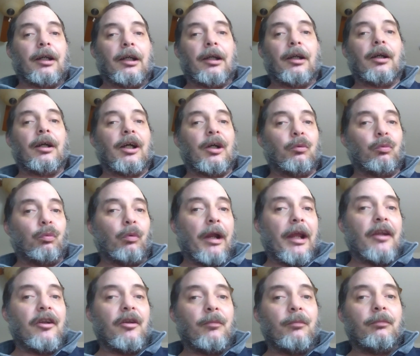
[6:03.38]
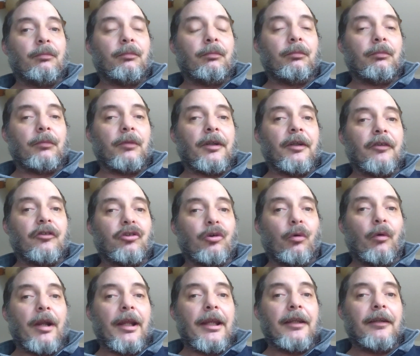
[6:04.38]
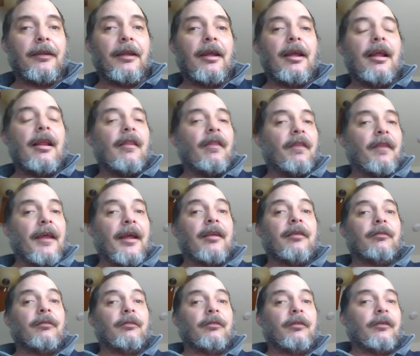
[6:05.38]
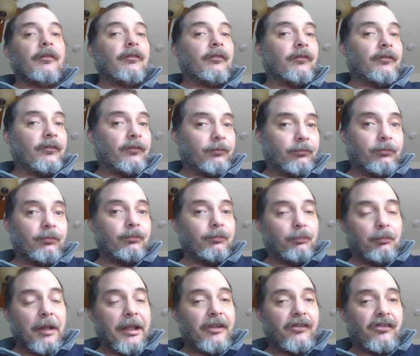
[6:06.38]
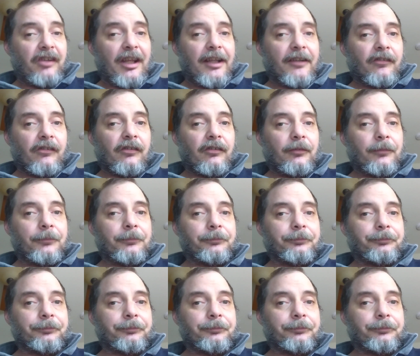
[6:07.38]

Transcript: a random terrain that makes sense.